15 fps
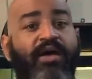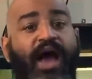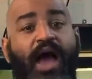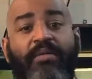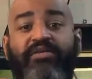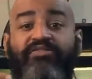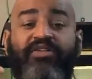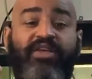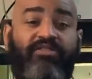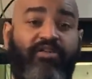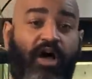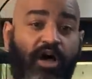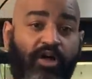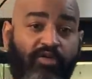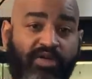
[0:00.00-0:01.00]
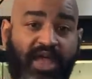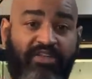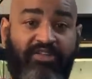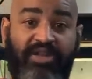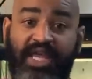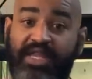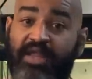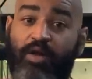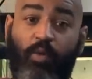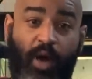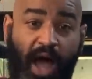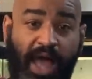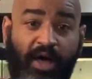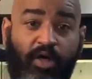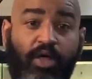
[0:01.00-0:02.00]
Obviously, he's hungry, he hasn't eaten in a
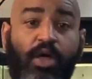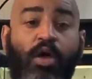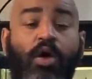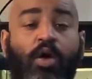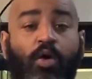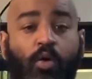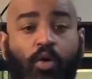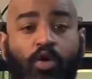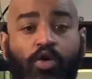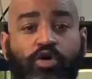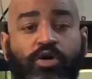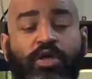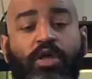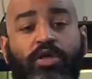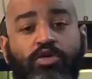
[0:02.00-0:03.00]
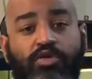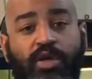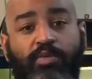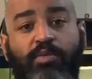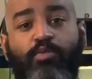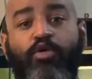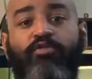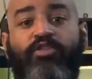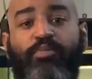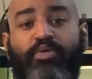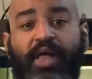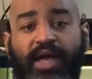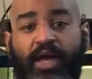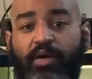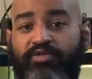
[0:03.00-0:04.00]
while, or you can remove the
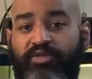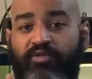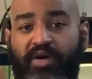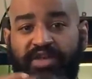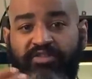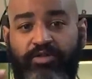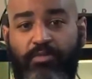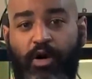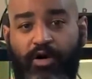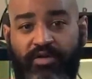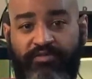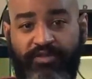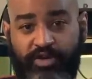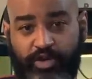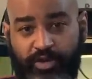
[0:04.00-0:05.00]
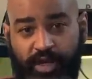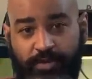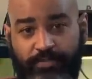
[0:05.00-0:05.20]
plecos and raise them artificially.